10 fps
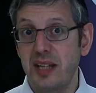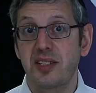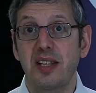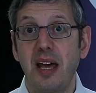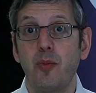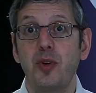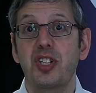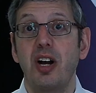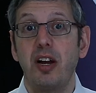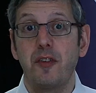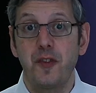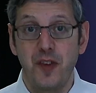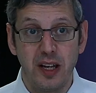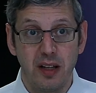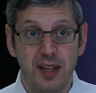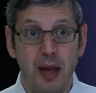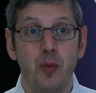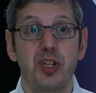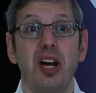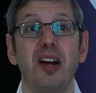and to that which I feel,
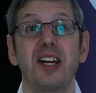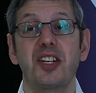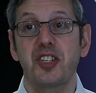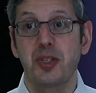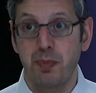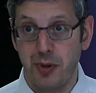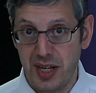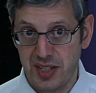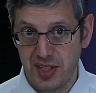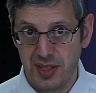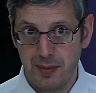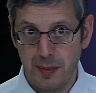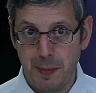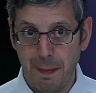that which I express.